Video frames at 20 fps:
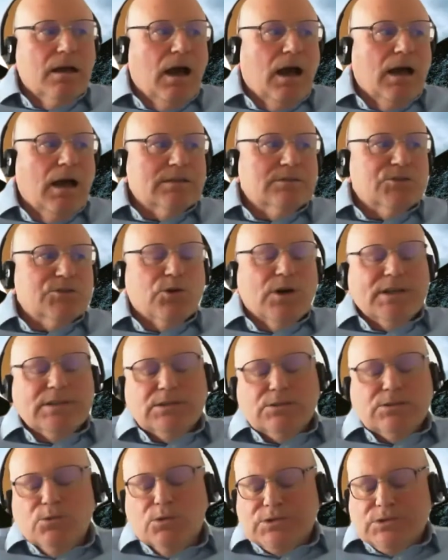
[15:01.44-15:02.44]
I try
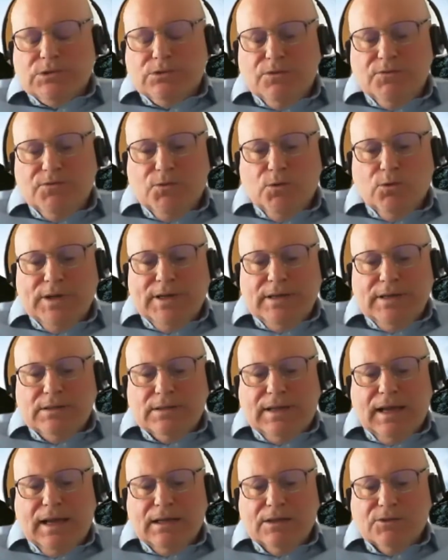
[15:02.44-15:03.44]
to also avoid
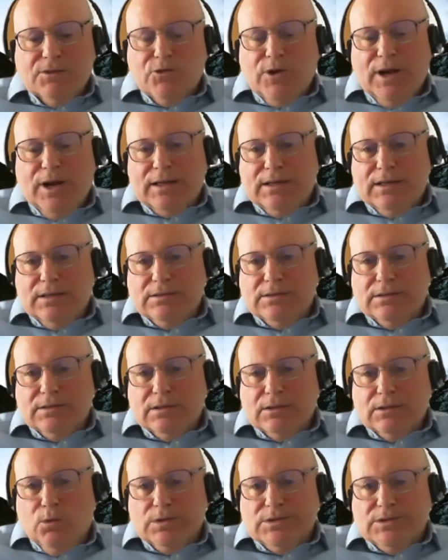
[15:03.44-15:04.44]
getting dragged into the
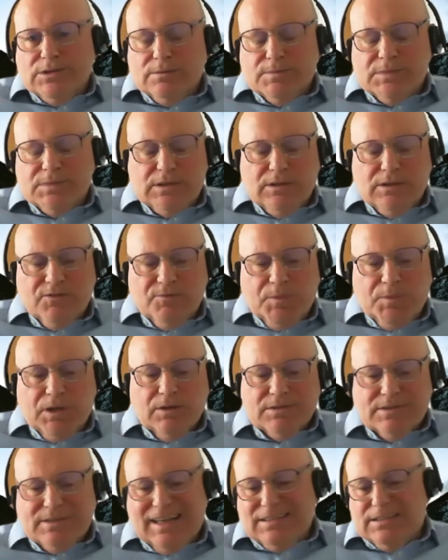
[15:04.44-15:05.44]
quantum stuff
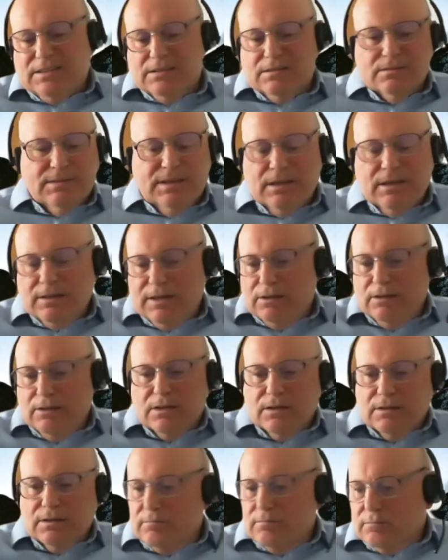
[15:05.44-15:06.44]
because that's, you know, you
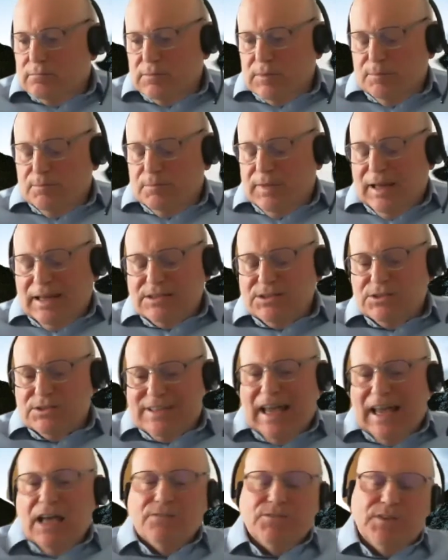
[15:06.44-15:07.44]
look at them, um, that's just
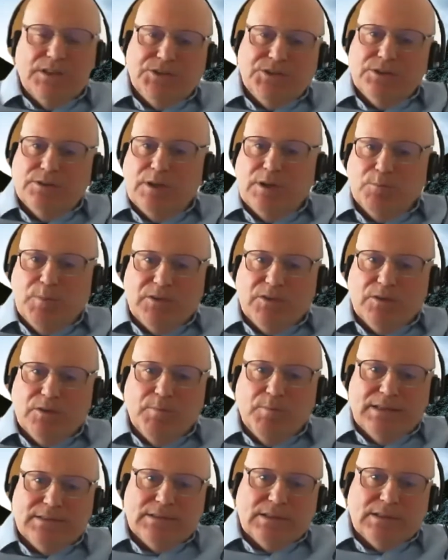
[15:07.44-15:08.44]
heavy duty
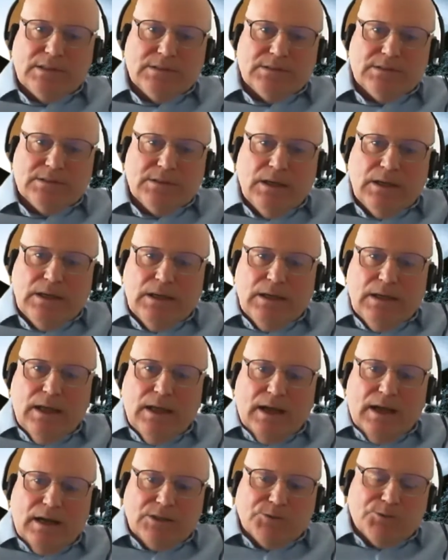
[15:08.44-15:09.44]
mathematics
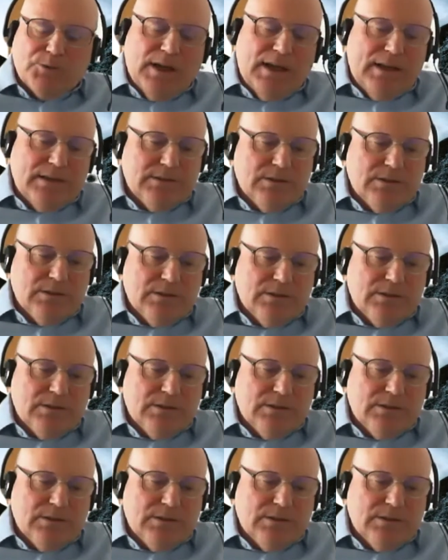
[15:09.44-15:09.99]
and it's related to.